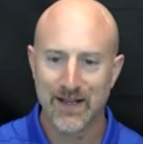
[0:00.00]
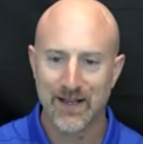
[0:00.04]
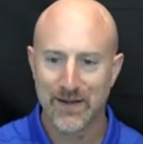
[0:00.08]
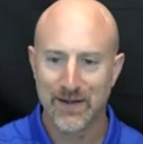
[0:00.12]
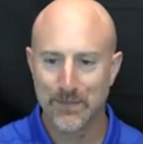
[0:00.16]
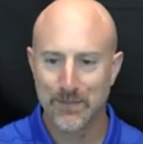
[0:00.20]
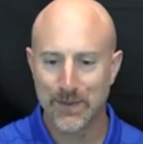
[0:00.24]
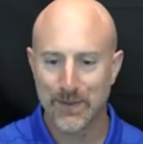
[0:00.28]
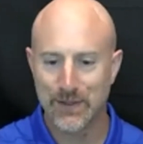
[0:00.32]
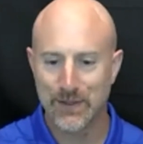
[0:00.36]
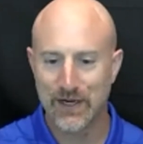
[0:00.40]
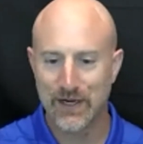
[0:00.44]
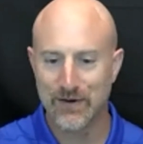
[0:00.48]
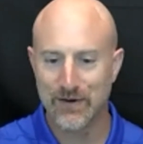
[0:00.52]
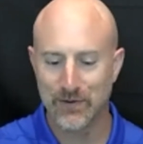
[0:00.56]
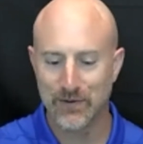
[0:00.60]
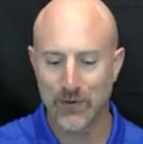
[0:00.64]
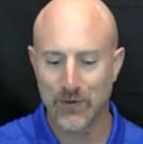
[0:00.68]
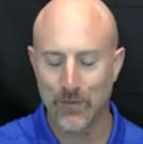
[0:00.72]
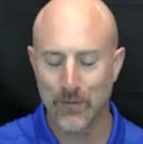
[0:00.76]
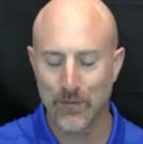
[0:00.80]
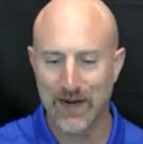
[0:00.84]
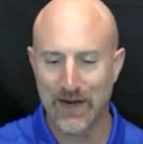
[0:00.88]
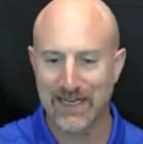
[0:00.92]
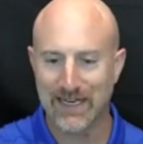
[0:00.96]
But do you ever
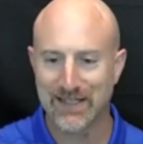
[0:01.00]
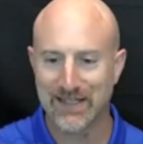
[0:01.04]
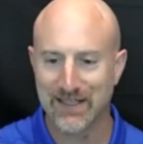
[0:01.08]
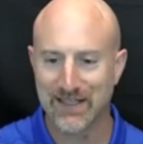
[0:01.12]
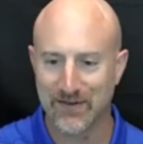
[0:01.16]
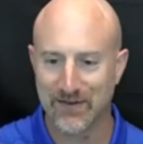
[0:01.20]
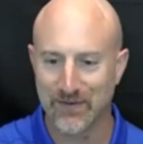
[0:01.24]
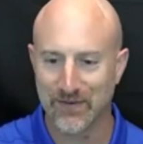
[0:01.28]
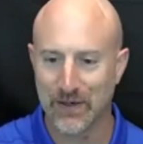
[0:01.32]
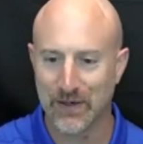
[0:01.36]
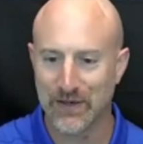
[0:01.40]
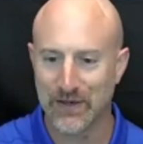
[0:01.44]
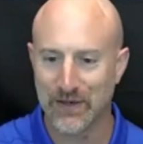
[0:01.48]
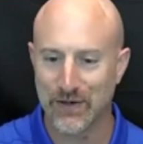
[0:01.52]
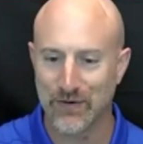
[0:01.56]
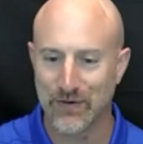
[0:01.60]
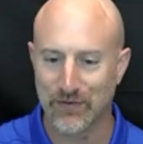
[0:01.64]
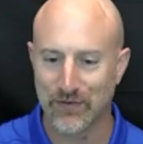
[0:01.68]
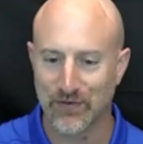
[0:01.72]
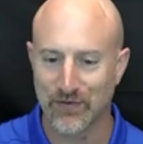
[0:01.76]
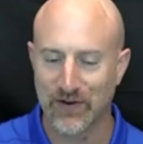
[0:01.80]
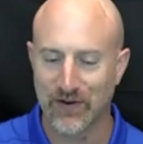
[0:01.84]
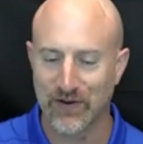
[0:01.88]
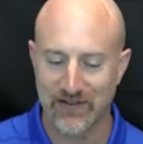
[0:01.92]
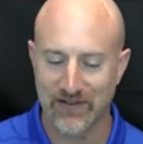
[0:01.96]
go back then and do you
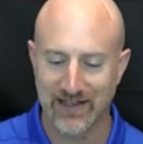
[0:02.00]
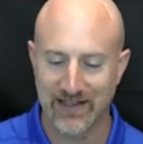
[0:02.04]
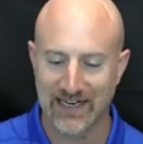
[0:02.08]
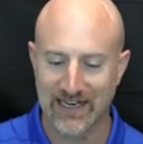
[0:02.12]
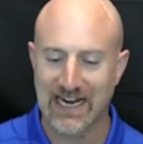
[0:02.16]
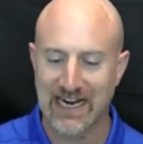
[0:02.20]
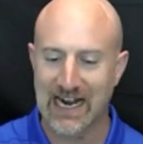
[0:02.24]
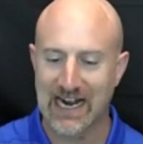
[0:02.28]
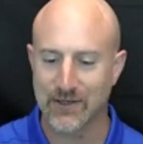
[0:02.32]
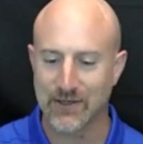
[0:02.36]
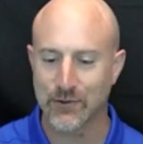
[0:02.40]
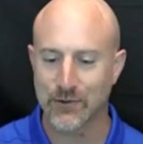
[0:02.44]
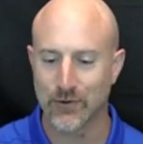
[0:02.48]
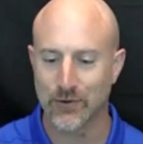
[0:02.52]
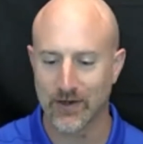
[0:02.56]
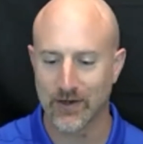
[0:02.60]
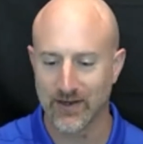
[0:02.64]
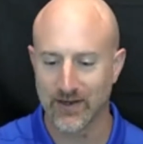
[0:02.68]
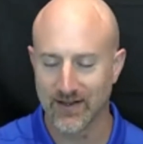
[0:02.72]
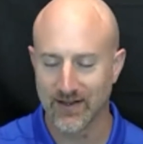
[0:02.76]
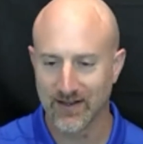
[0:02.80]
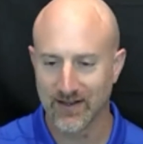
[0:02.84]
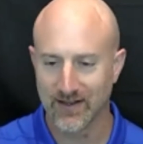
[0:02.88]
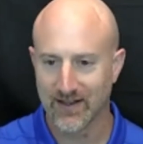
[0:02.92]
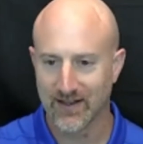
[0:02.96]
ever find
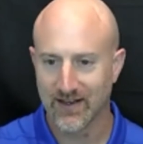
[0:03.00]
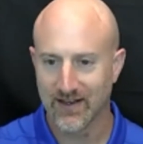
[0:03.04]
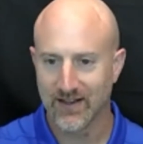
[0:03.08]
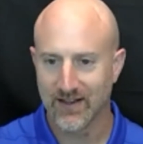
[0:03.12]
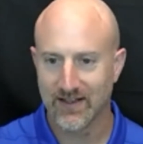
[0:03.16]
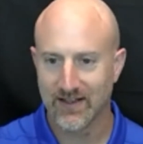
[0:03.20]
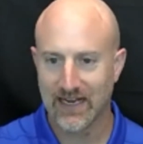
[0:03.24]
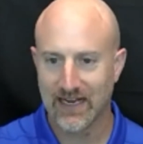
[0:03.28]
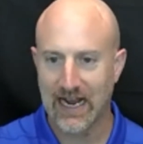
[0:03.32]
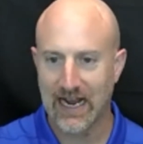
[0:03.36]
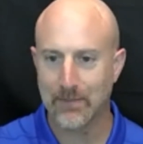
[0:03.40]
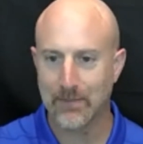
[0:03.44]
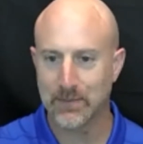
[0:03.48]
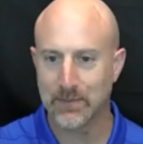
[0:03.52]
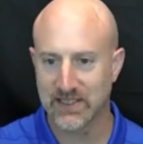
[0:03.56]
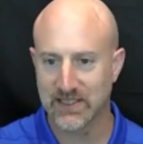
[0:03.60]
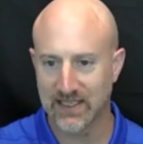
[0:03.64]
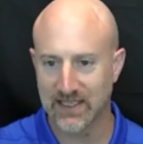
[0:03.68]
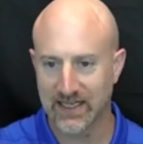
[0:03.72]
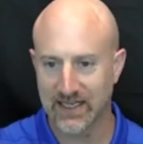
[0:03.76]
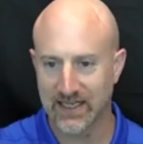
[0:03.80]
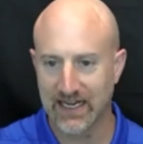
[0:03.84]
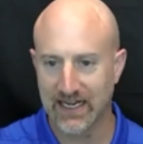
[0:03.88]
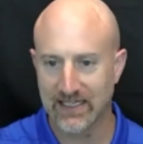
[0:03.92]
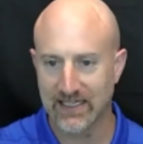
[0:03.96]
the
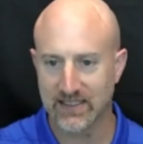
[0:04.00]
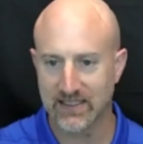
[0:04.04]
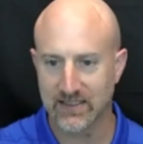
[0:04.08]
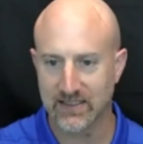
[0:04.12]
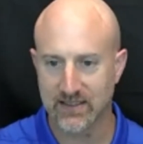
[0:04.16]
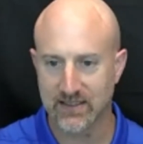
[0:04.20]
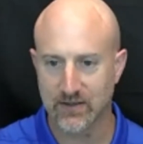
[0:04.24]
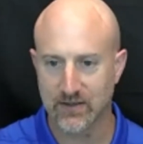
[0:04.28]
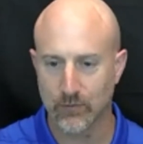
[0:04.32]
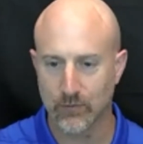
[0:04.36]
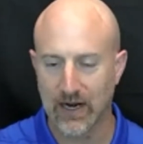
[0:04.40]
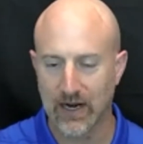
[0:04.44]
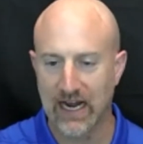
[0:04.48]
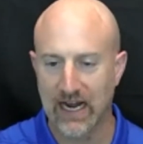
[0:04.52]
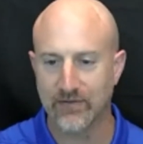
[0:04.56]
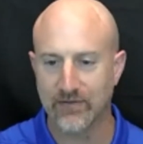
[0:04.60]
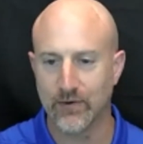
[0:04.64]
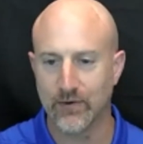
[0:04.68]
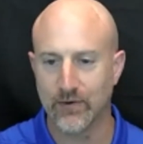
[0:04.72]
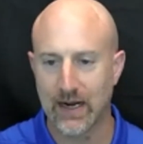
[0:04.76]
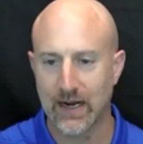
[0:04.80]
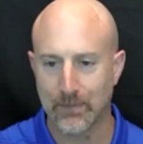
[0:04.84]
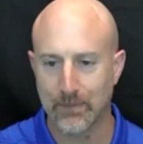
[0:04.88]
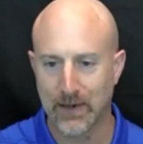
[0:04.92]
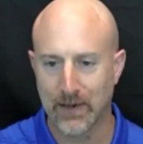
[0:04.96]
opposite cases, the
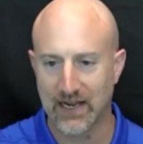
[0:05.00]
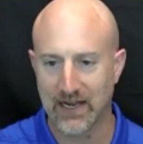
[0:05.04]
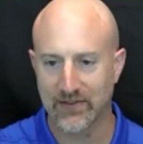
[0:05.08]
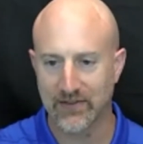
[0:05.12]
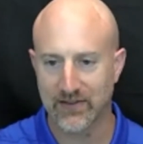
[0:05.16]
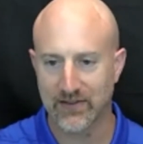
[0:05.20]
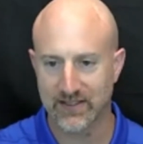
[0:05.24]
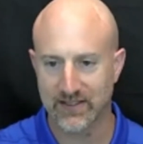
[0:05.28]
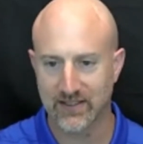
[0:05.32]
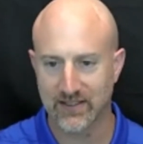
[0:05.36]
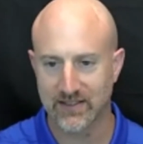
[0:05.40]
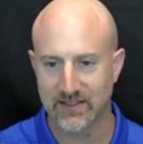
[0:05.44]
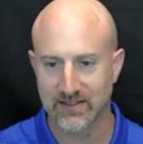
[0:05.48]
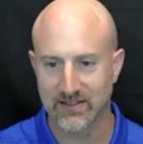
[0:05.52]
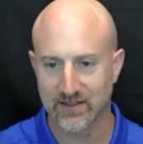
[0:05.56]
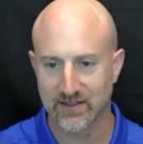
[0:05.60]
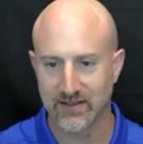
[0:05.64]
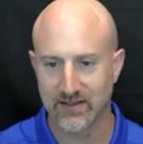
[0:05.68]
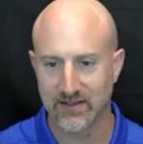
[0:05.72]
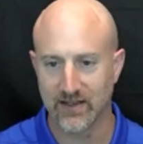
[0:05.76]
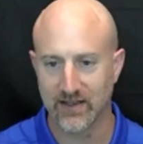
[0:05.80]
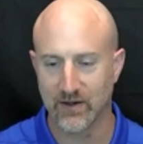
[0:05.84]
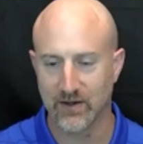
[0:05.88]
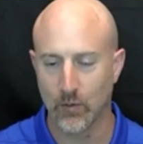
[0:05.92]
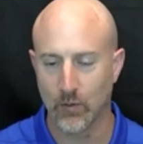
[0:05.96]
rival hypothesis
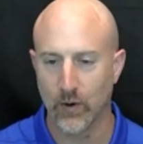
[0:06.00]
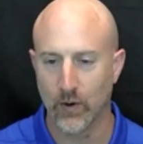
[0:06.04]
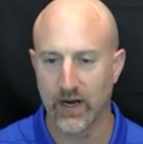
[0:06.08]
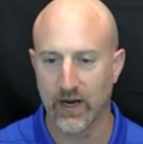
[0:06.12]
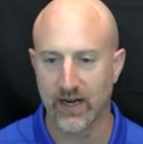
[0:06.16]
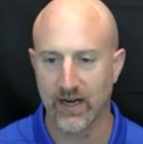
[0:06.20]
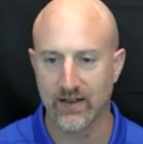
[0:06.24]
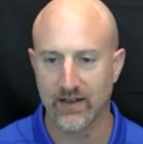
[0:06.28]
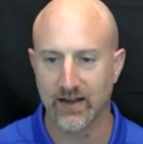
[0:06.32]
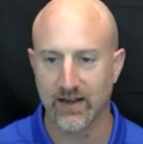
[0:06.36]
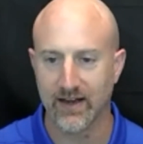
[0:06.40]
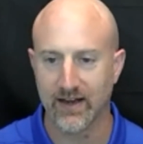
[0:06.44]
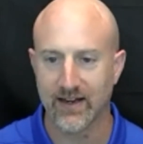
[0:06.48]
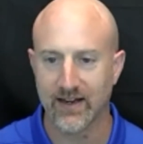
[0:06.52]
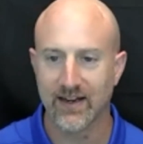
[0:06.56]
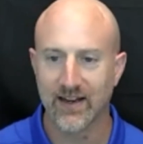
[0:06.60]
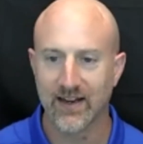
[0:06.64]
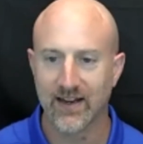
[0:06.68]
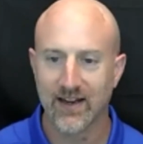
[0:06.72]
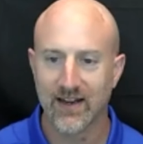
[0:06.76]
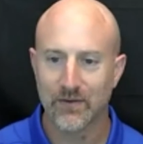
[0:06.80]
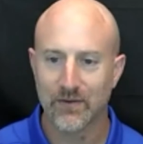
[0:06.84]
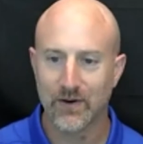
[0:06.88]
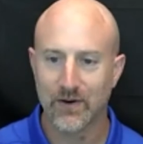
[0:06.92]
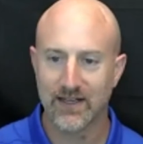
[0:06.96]
in a way, like,
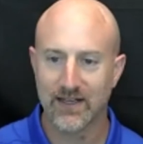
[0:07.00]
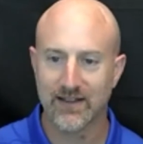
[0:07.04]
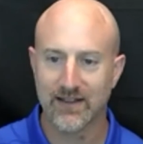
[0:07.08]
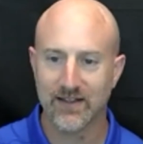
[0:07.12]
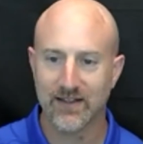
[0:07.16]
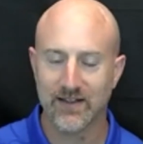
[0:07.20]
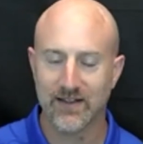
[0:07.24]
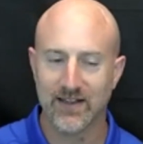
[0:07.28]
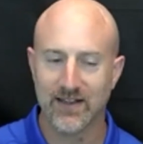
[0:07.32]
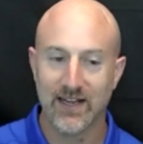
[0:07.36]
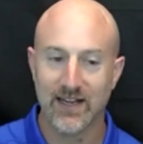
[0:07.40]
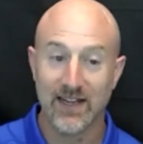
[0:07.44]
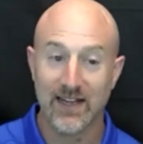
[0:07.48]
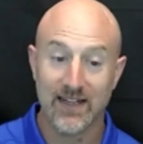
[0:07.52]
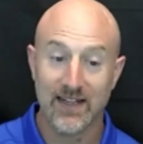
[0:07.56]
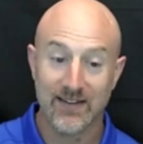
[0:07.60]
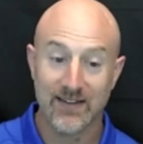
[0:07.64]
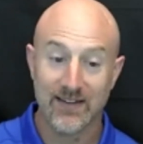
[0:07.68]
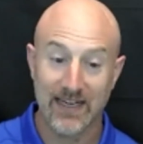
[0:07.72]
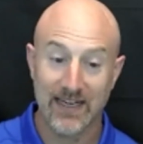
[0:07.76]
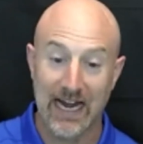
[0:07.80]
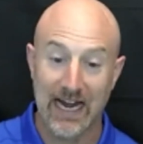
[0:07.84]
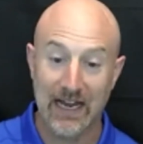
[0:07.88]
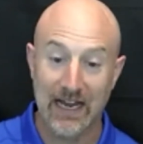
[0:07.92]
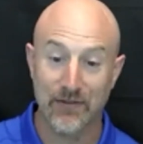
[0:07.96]
right, the
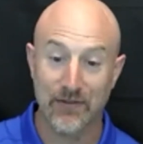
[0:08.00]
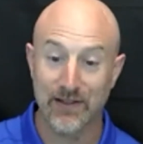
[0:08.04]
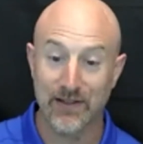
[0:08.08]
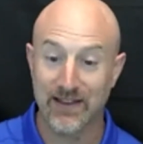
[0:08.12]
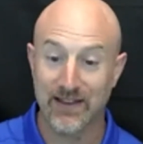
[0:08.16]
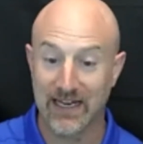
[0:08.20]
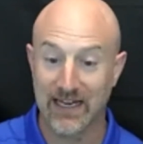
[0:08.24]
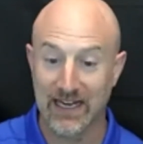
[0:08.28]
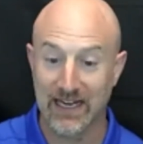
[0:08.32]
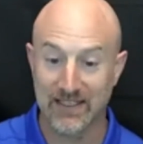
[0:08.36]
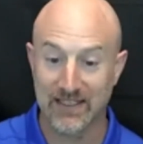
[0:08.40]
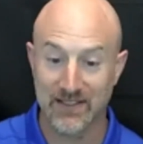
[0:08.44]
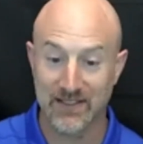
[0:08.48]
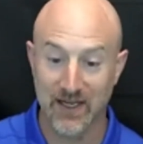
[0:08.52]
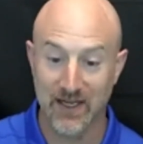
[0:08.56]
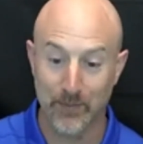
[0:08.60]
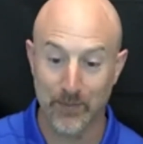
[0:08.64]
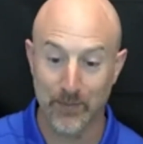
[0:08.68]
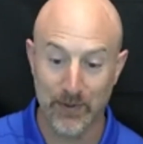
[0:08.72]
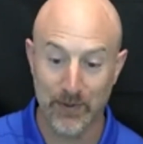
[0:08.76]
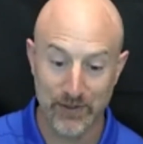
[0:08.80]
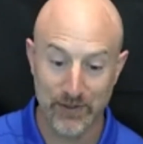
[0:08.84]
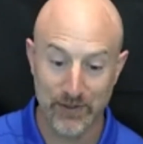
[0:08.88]
athlete that ends up in